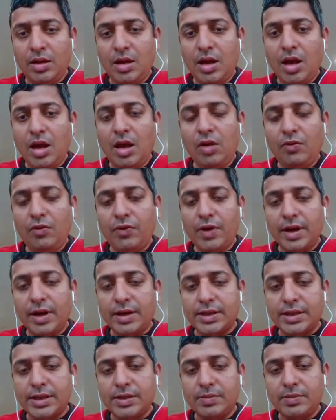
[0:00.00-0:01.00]
Hello
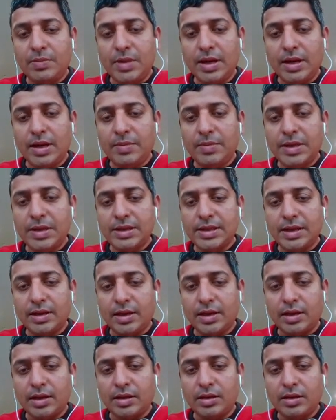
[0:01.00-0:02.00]
friends, my name is
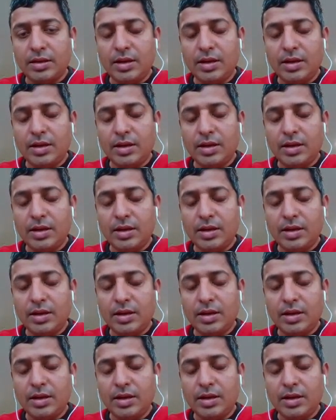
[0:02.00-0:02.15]
Ankit.